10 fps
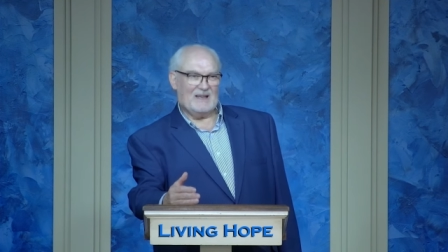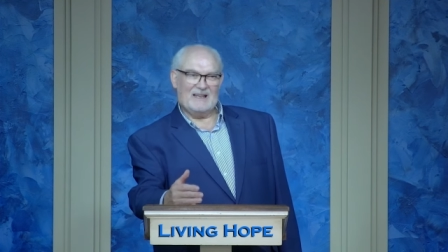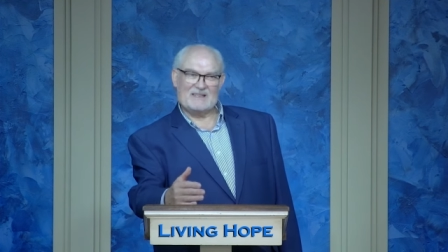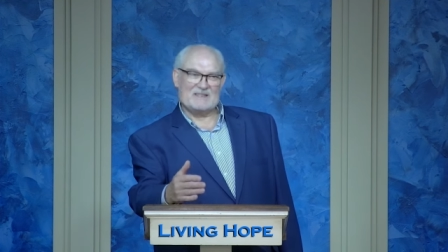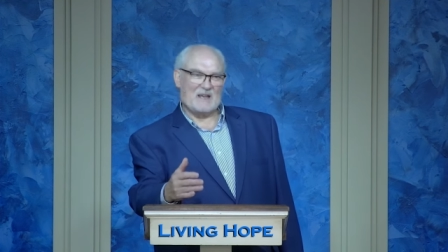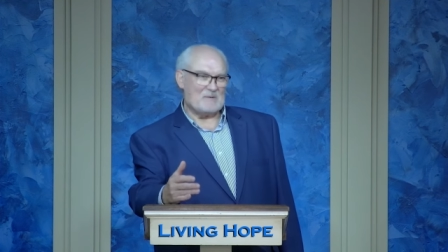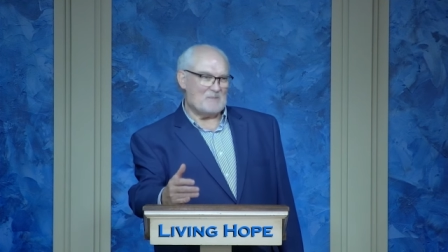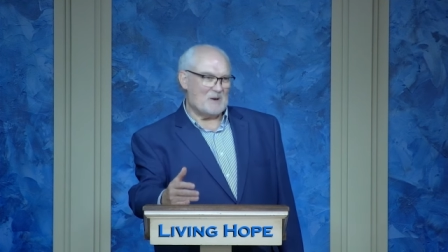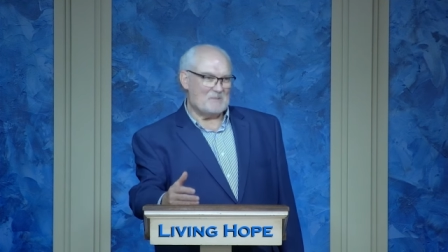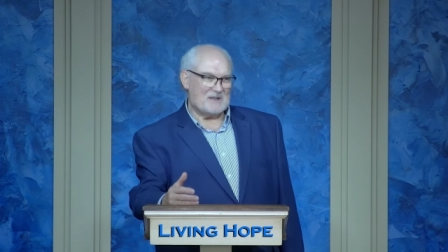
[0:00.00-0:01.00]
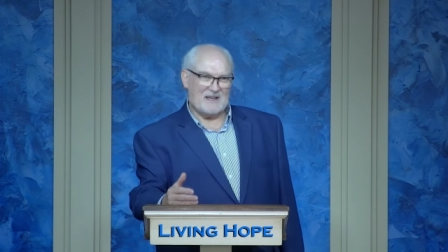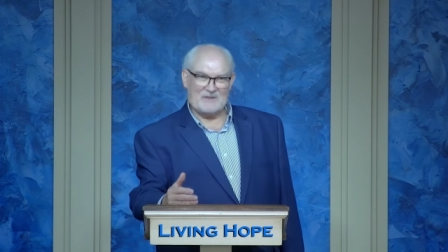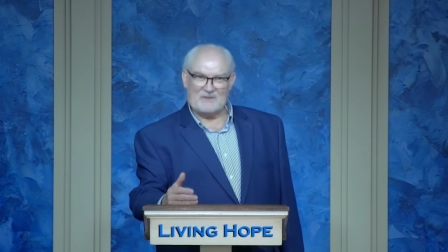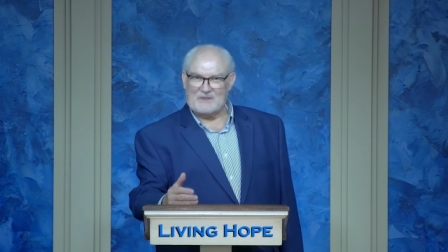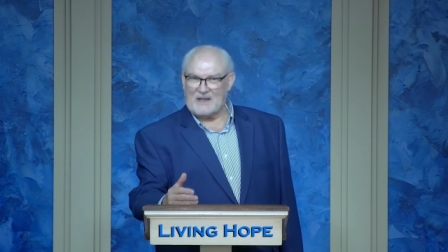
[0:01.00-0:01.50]
Let's take a moment
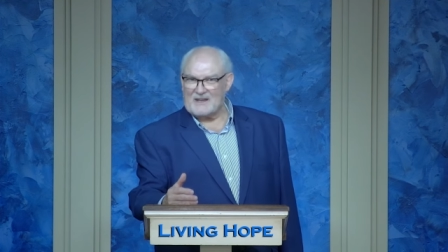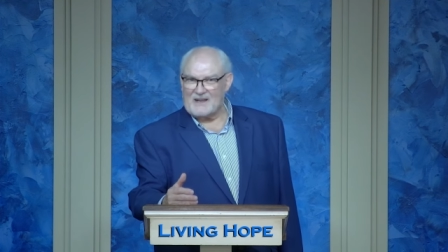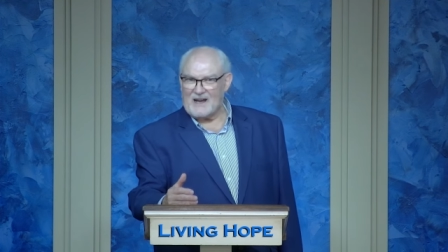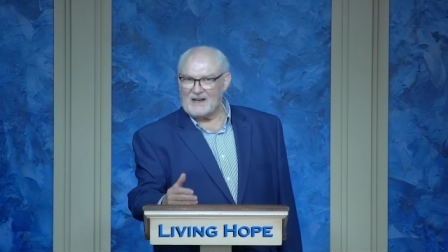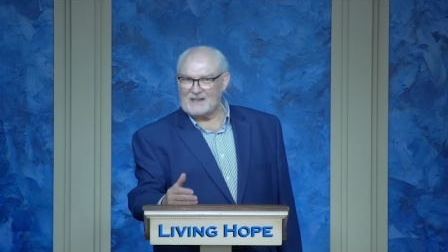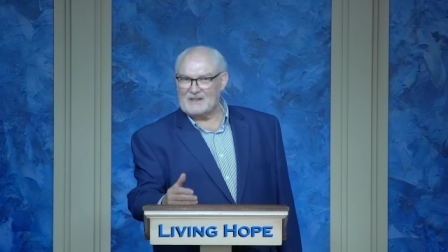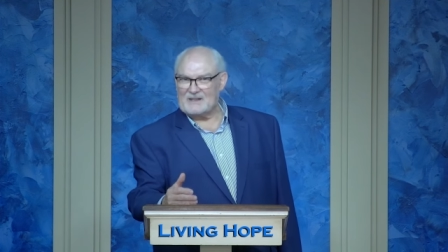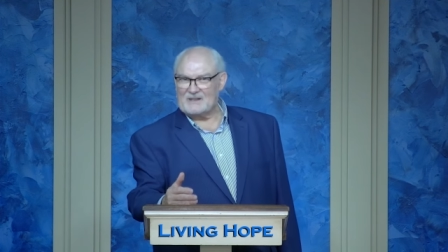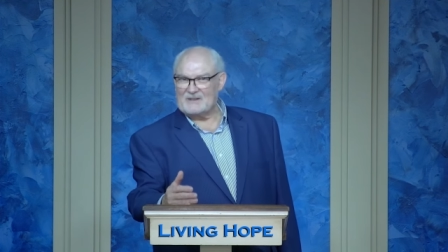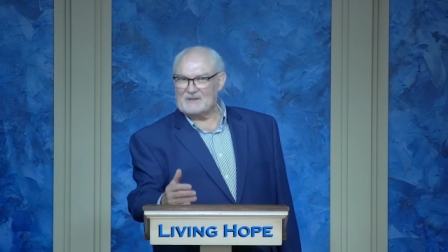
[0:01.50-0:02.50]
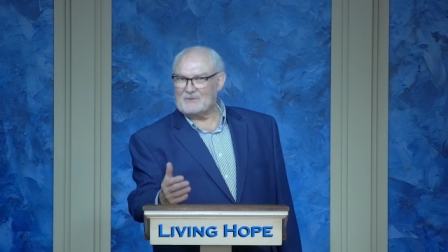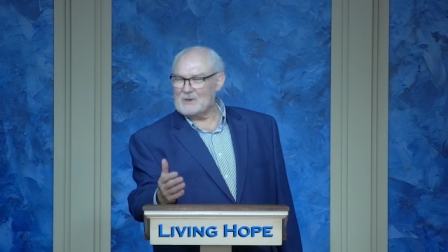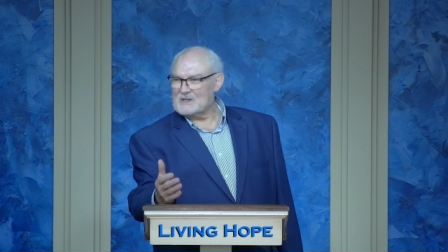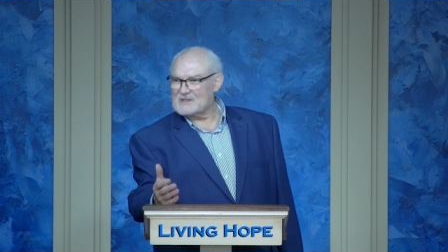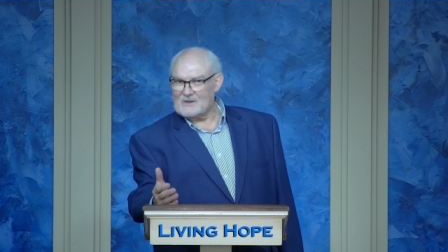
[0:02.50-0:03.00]
and thank God for
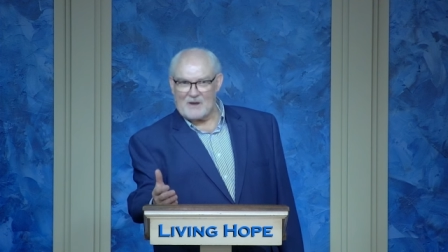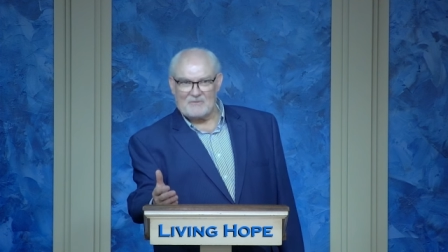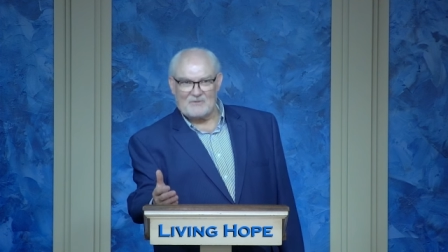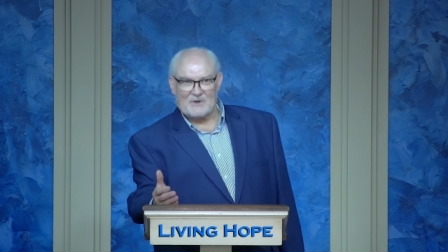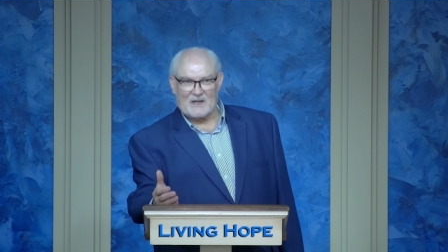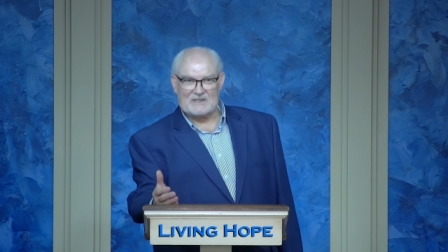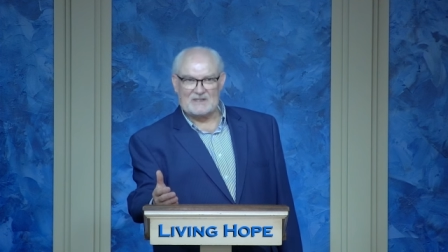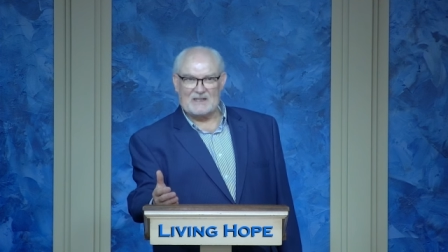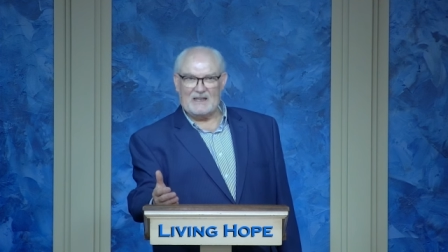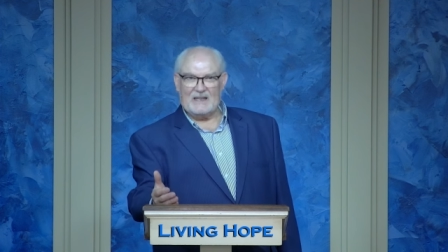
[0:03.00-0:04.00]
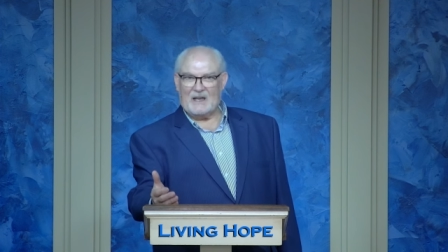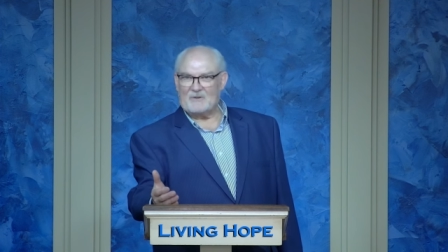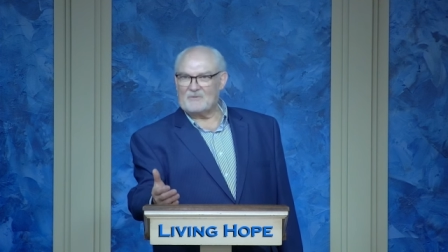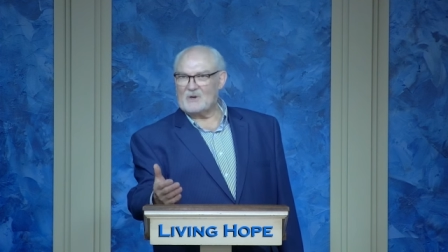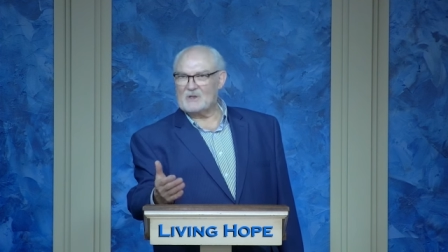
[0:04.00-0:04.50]
his love for us
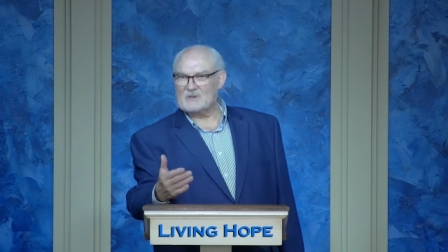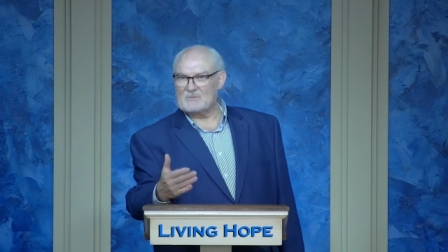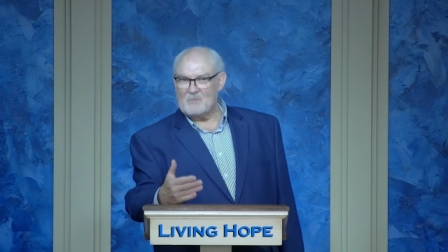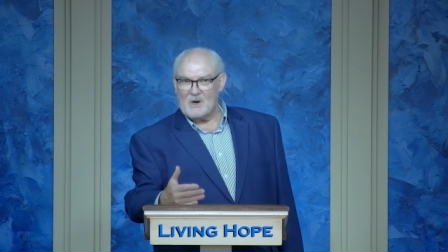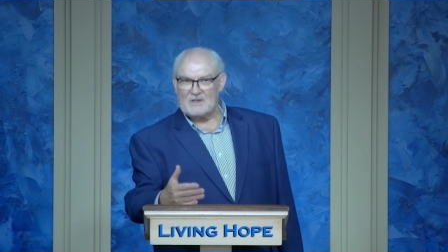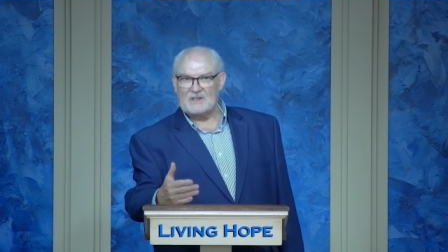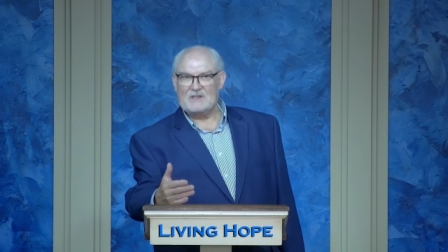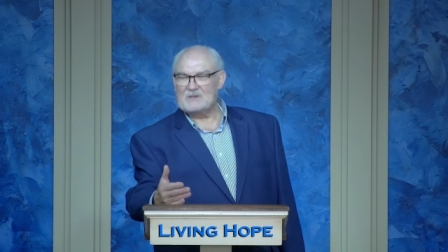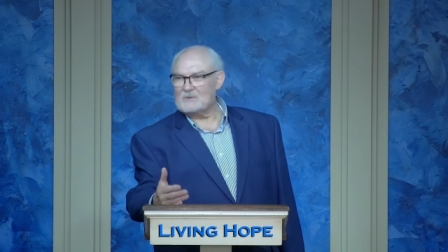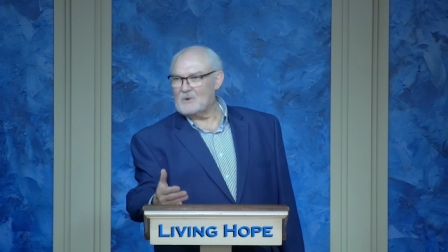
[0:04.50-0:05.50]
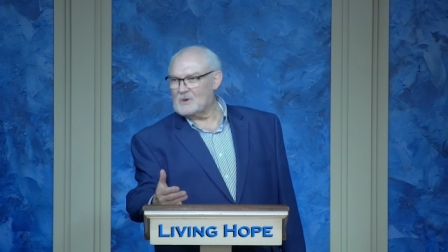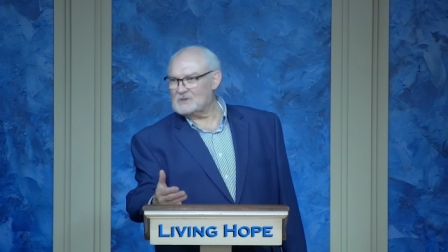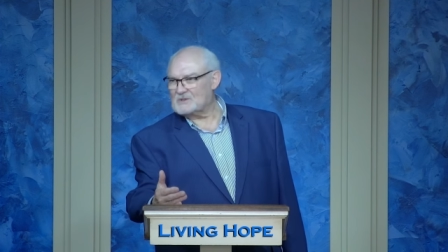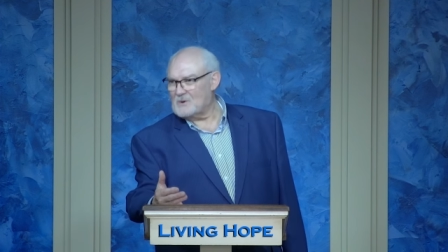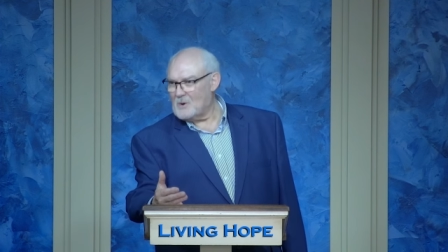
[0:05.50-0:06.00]
and for his mercy
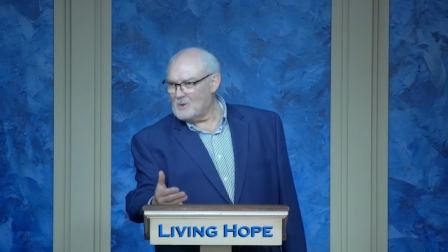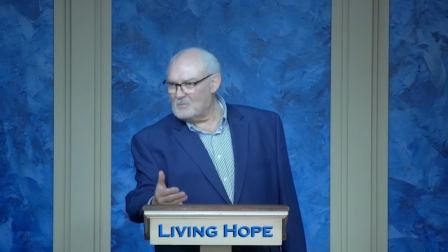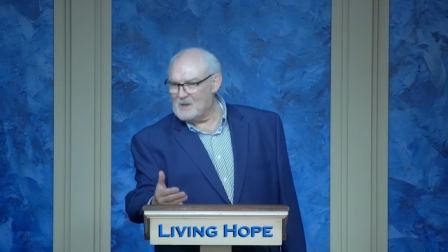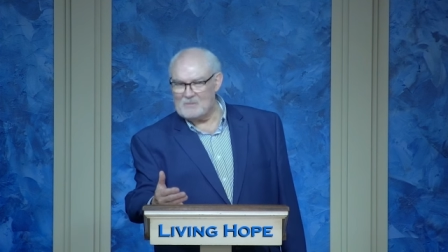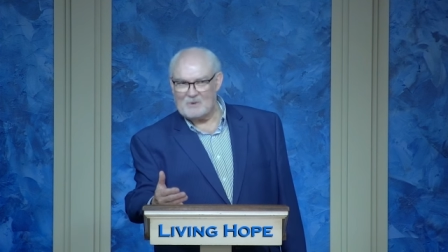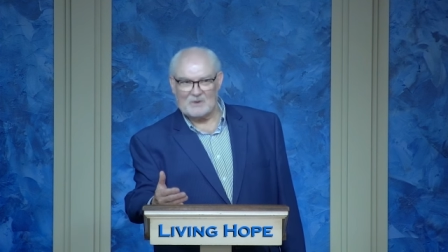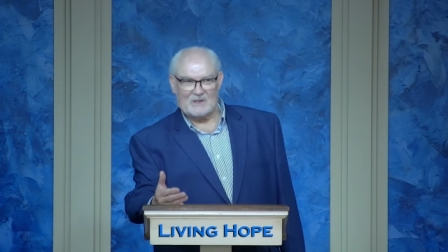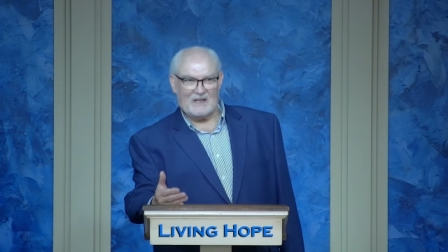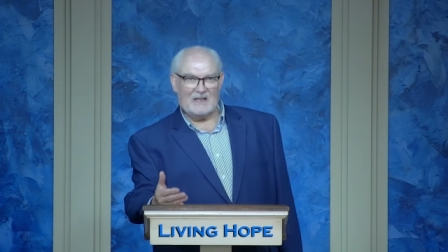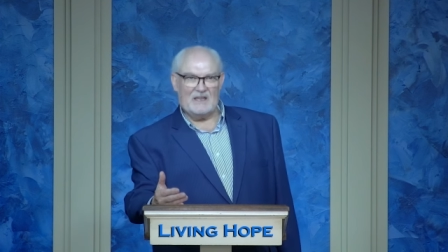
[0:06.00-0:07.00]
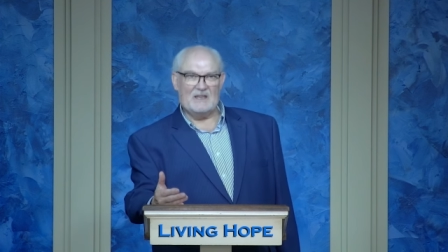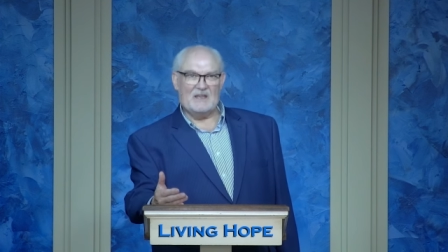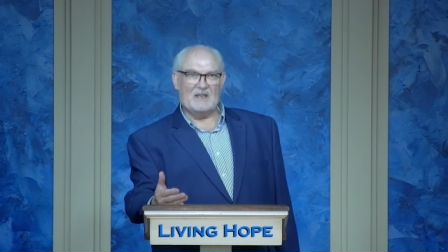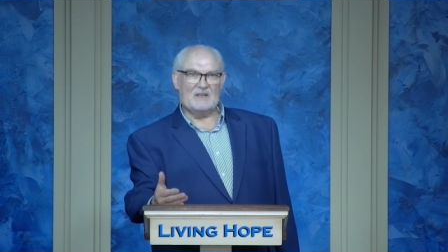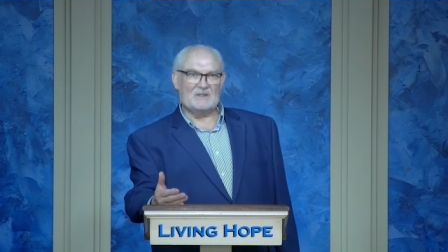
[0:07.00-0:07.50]
towards all people, he
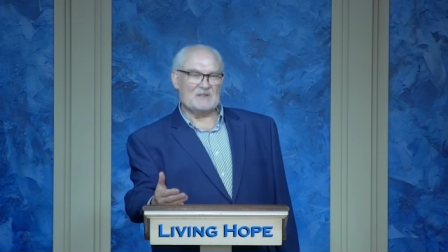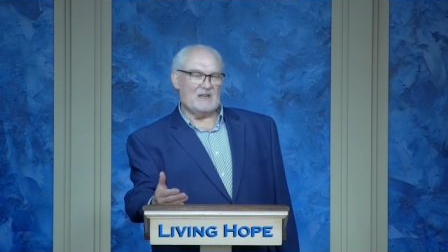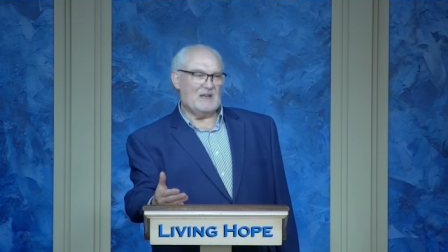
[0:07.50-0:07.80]
is